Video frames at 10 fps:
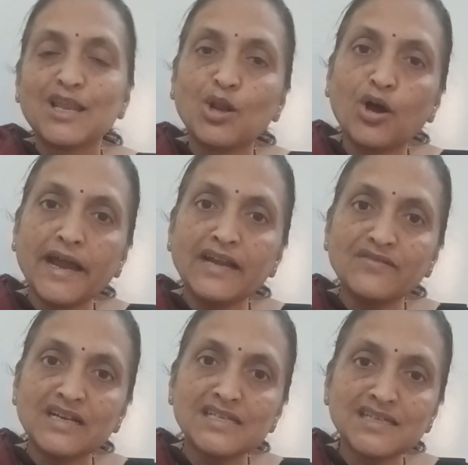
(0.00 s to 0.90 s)
Lloyd
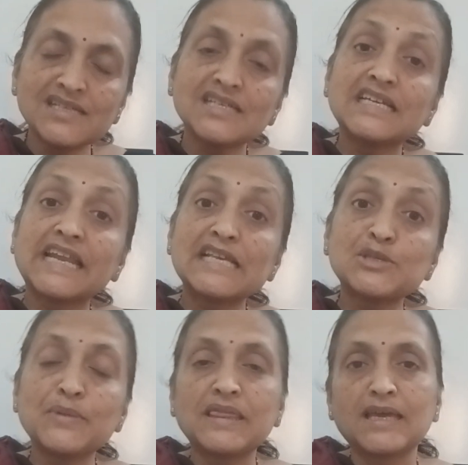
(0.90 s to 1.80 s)
versus
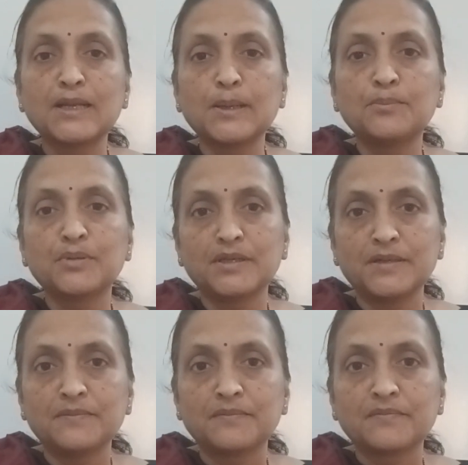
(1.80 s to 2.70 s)
Graysmith and Company.